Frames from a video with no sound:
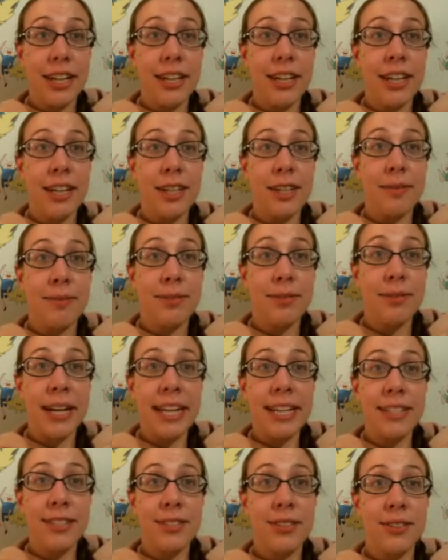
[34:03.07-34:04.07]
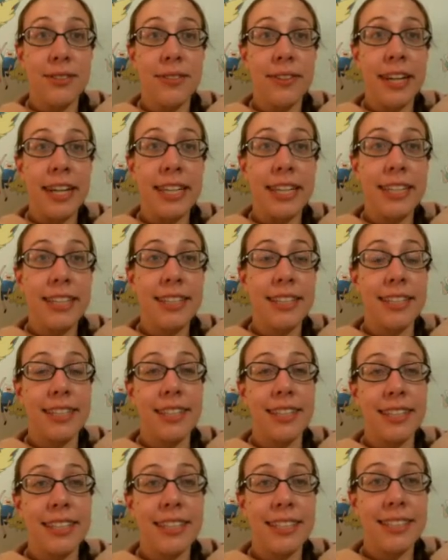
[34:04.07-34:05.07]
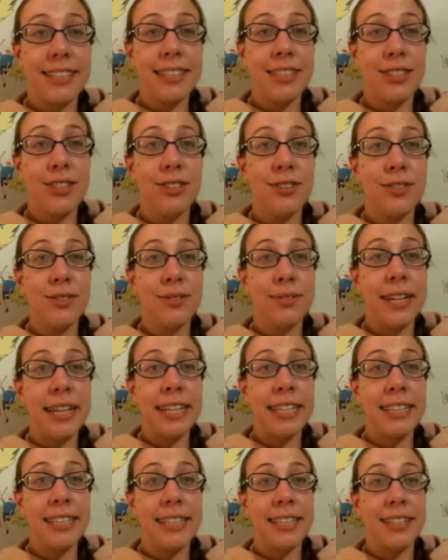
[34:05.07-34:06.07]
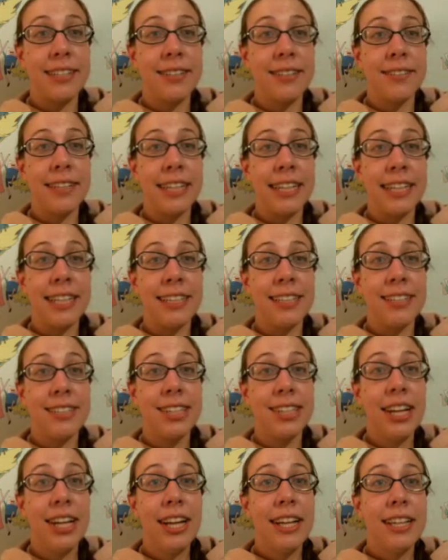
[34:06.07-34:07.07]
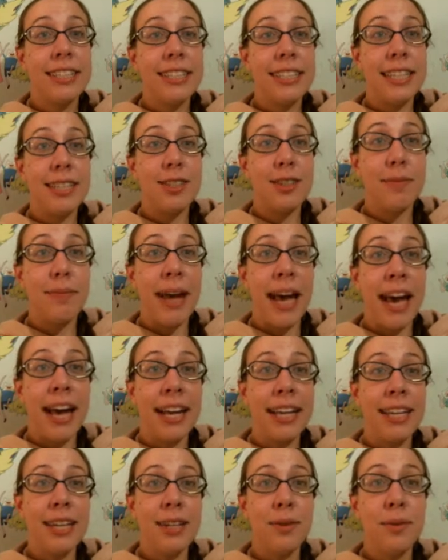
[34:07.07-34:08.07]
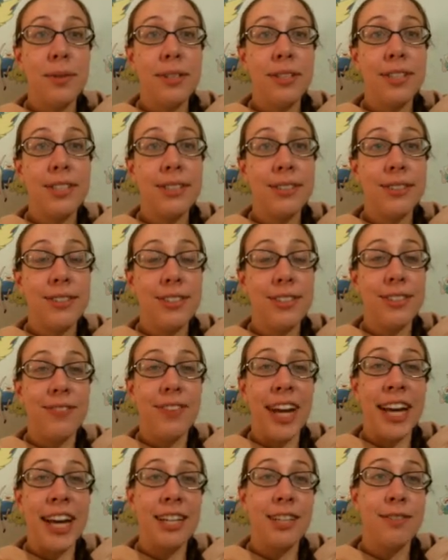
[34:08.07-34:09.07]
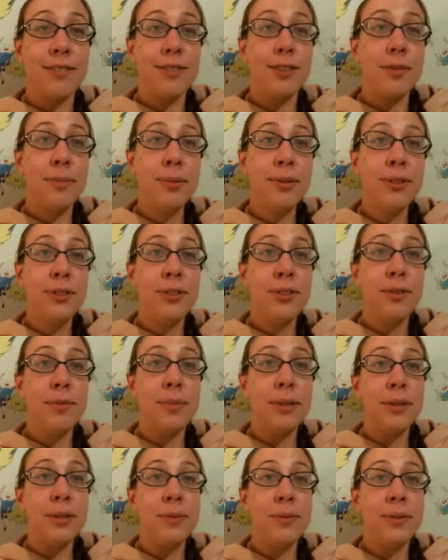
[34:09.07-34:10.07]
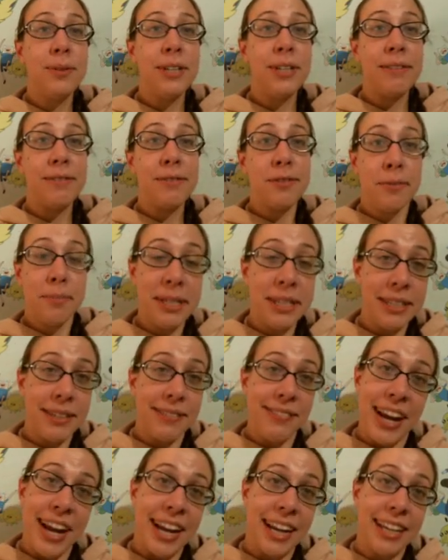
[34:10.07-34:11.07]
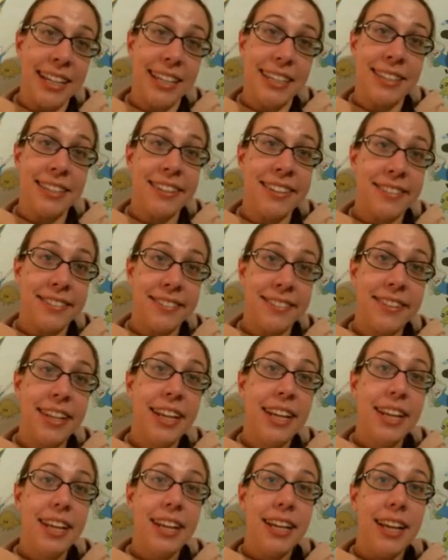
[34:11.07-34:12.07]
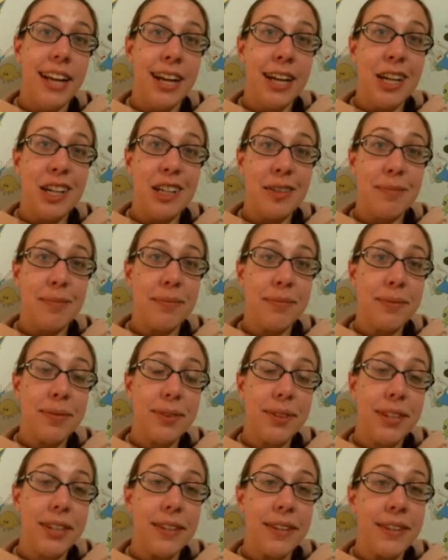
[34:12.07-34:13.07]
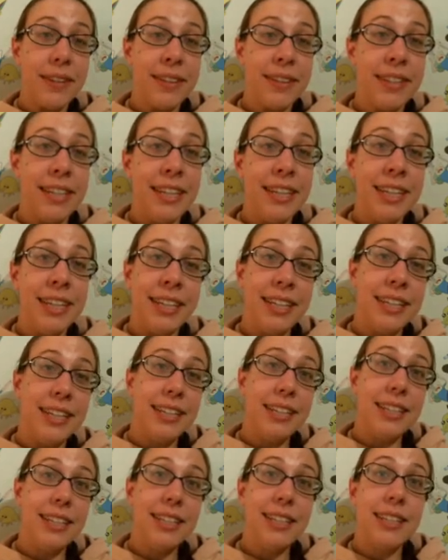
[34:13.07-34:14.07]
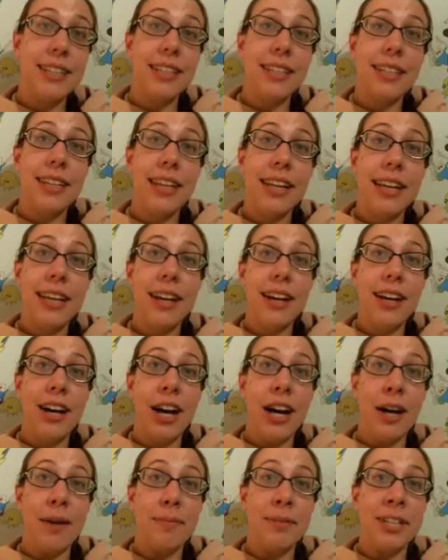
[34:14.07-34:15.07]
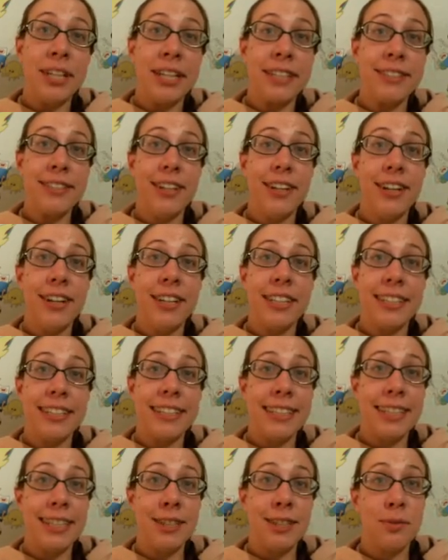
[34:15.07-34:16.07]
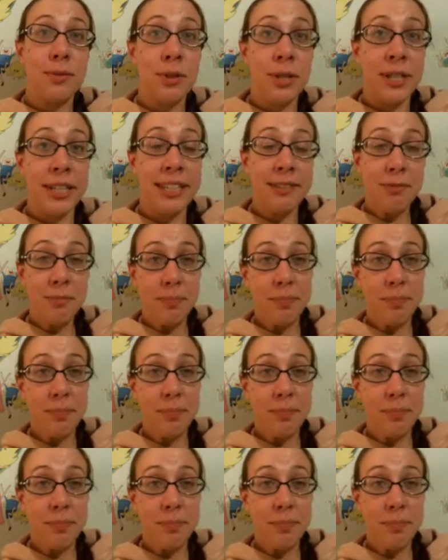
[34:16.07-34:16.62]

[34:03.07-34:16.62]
Right? So if I click on this and choose right click, Arrange, Send to Back, it will go to the back of the blue, but it won't ever be in back of the objects on layer 1.